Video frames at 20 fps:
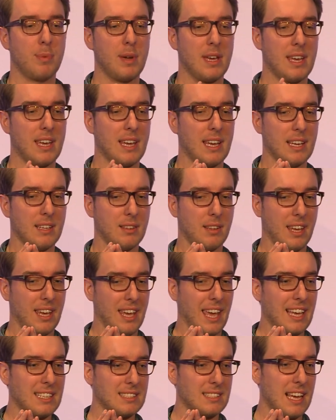
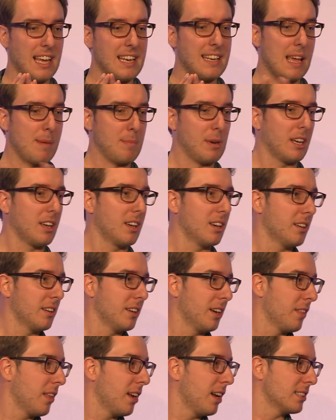is endemic. You
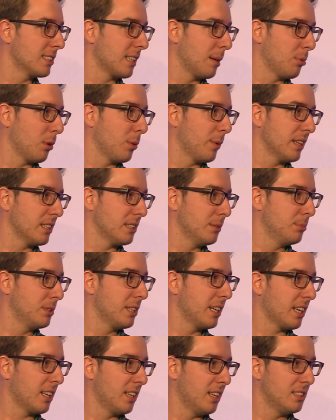know, the last couple of weeks in
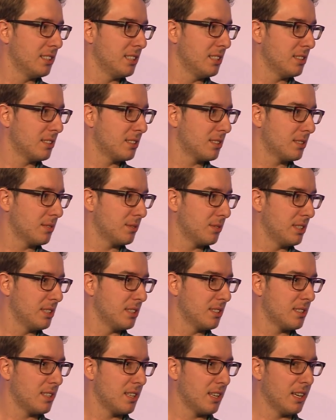particular,
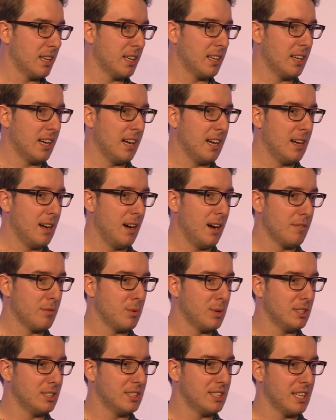since the Harvey
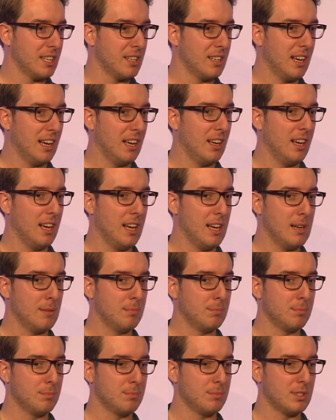Weinstein
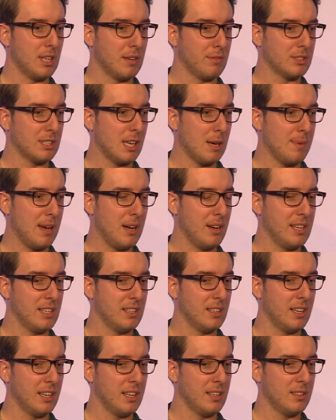stuff has come out
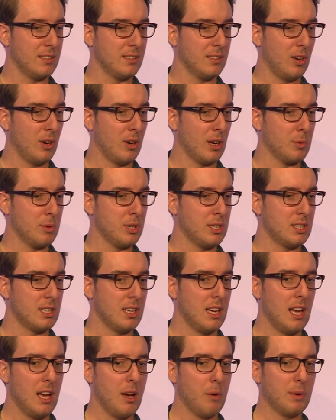in Hollywood,
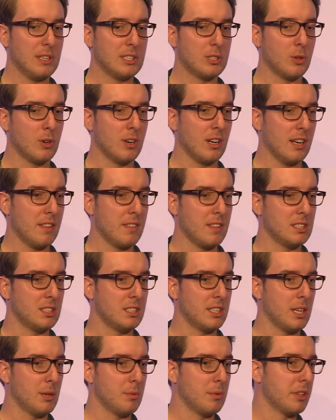we saw early this
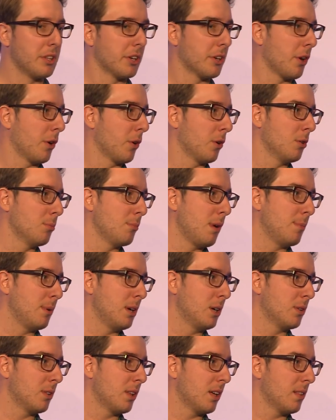year with the Google
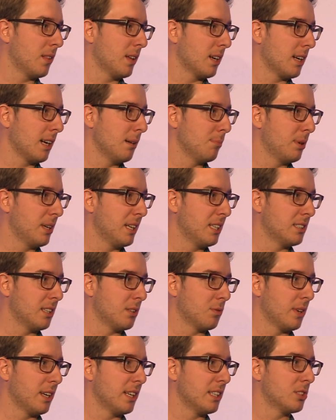memo that companies are
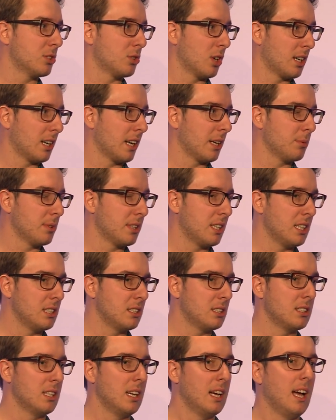really struggling with
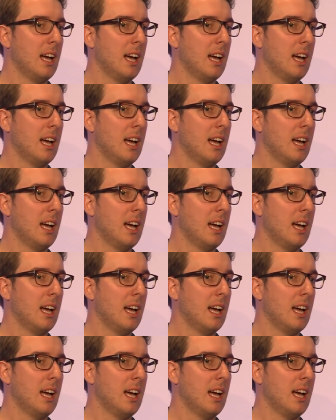this.